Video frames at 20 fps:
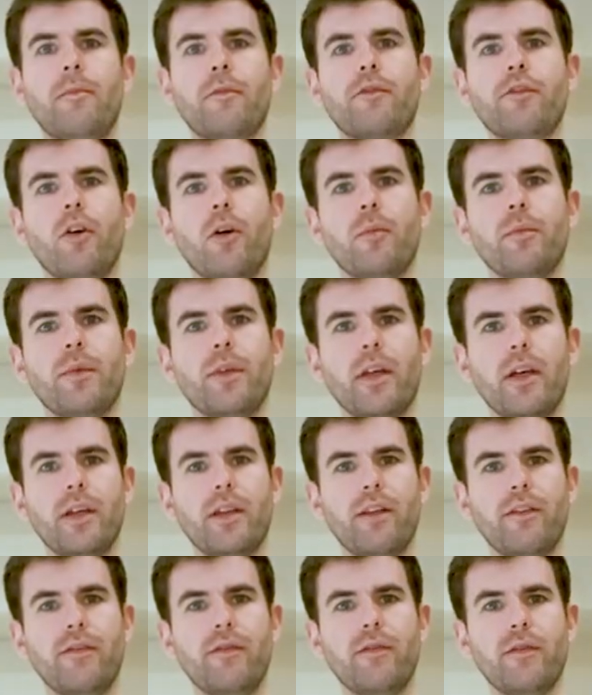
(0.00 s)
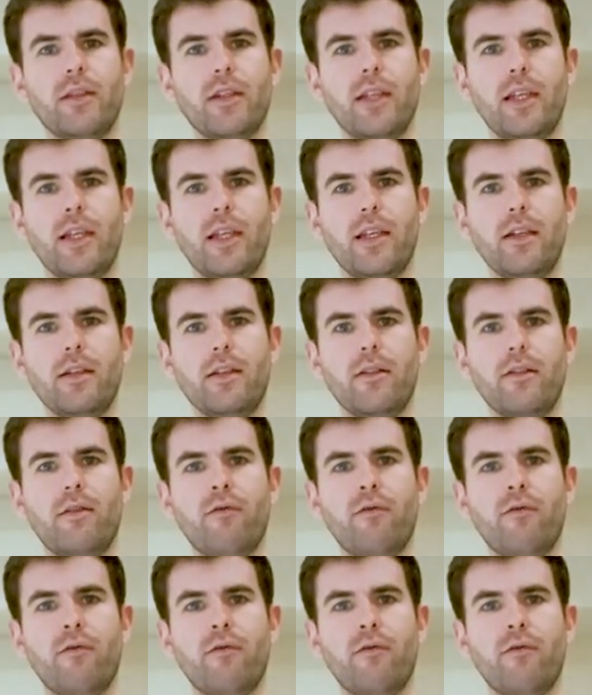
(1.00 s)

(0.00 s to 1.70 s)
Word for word: from the, the, the,